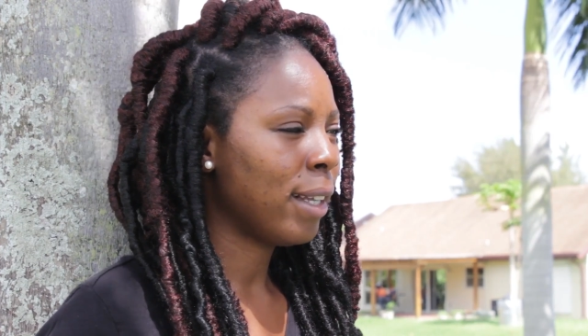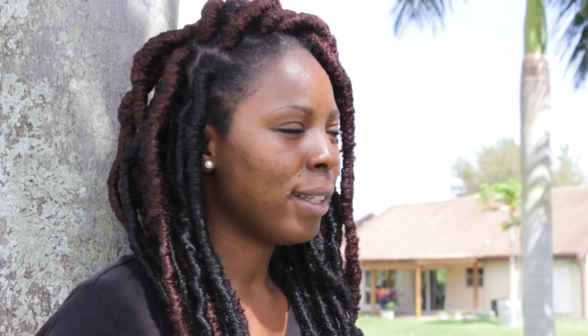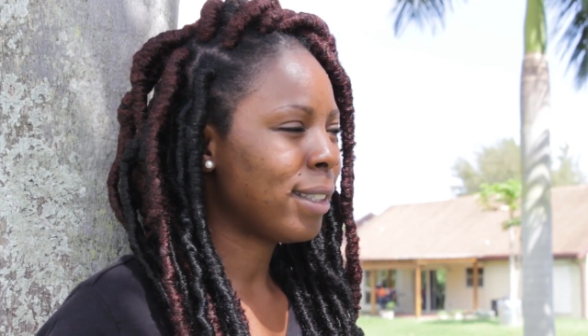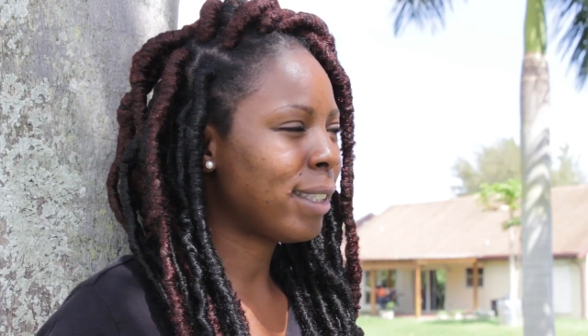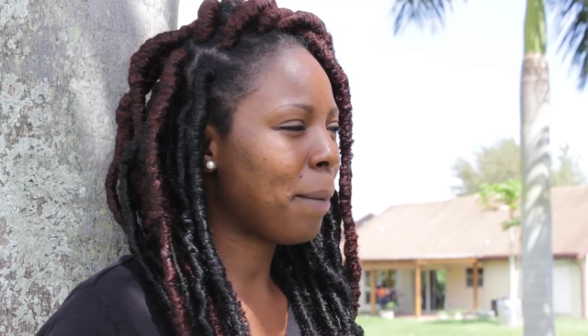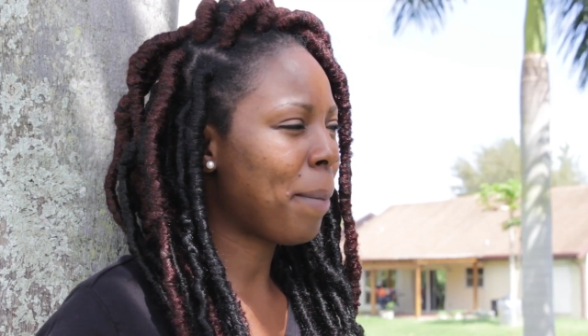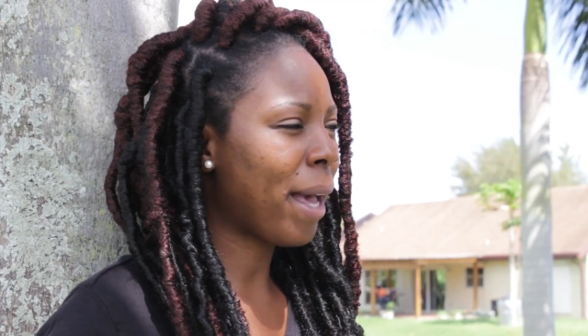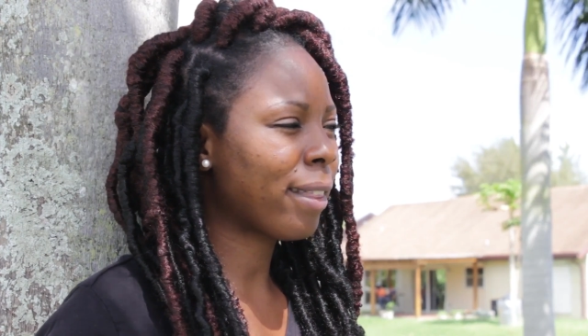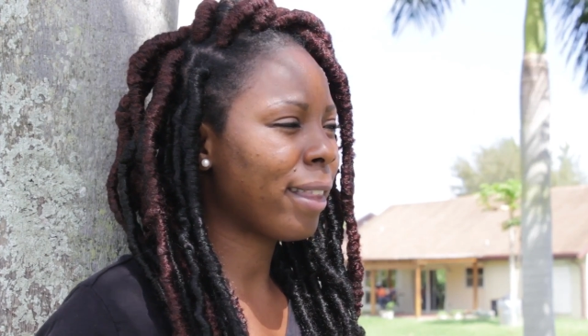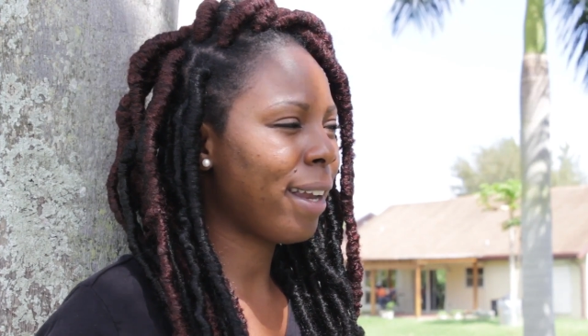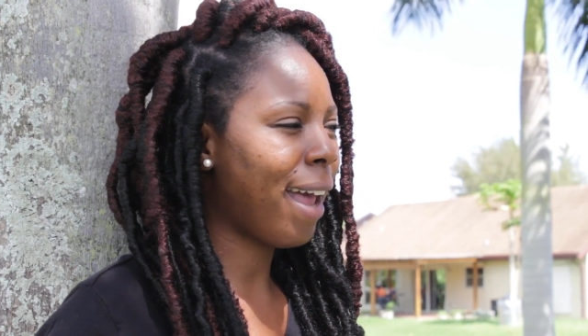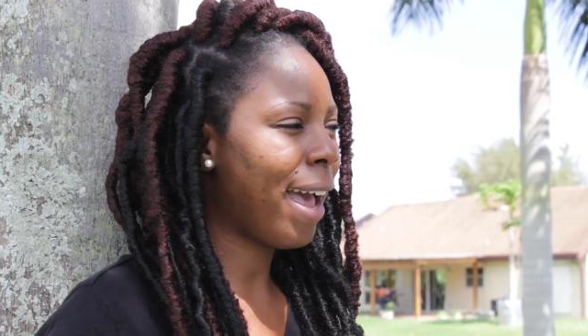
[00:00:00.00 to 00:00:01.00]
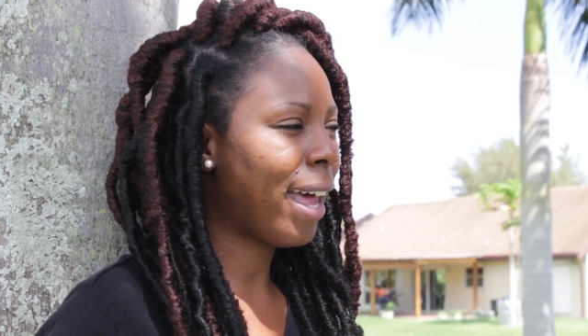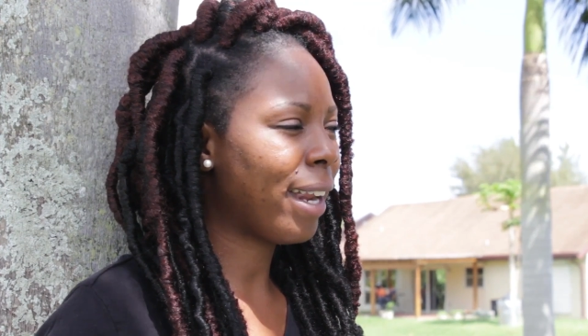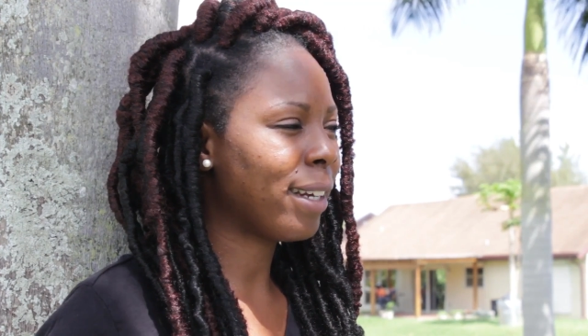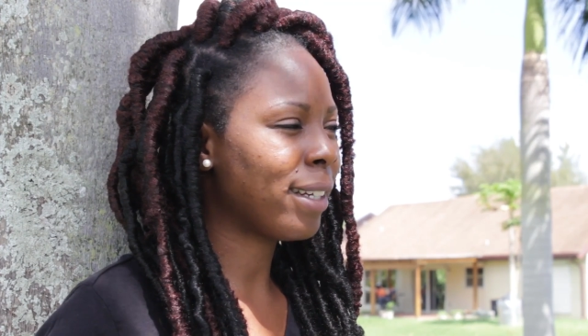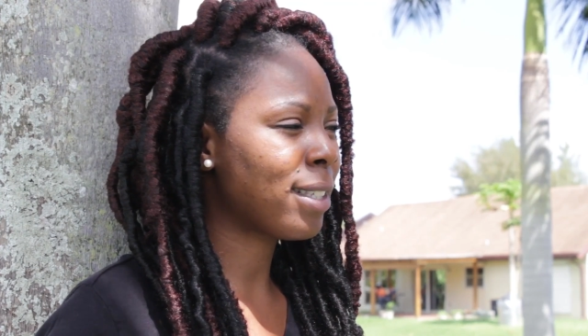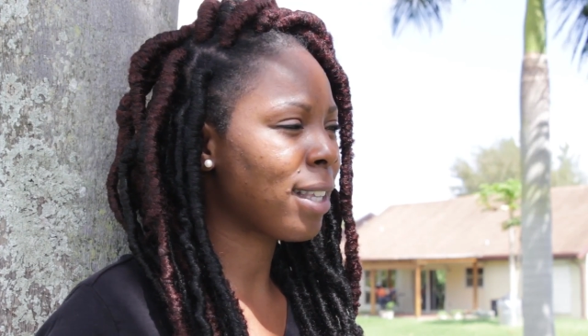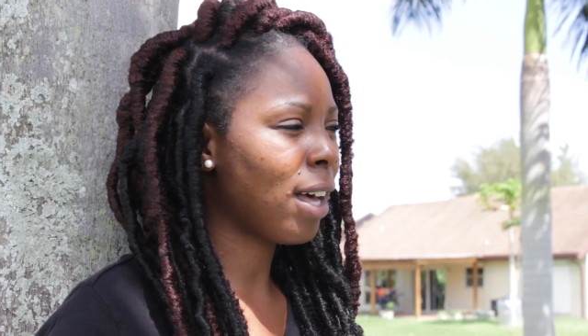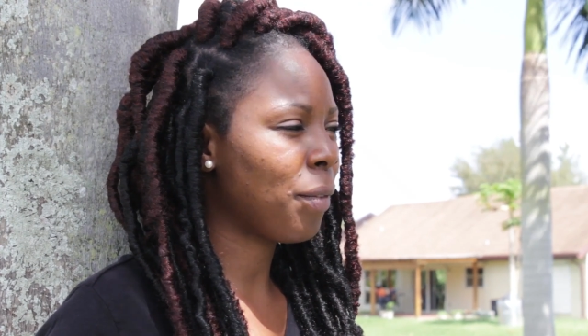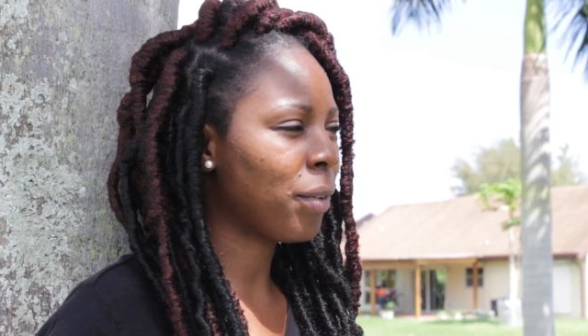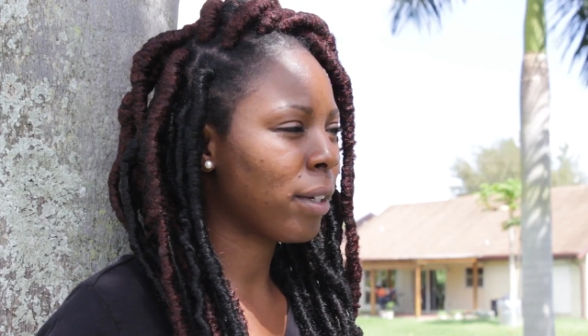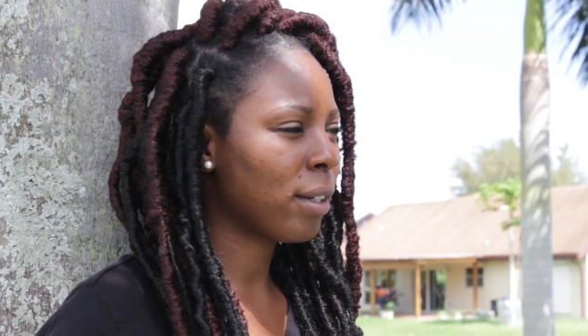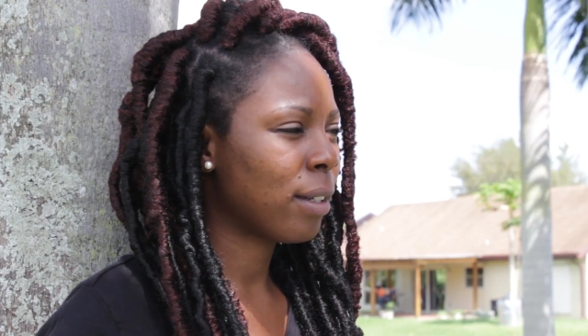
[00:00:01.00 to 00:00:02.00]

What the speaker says: See, back then I hadn't discovered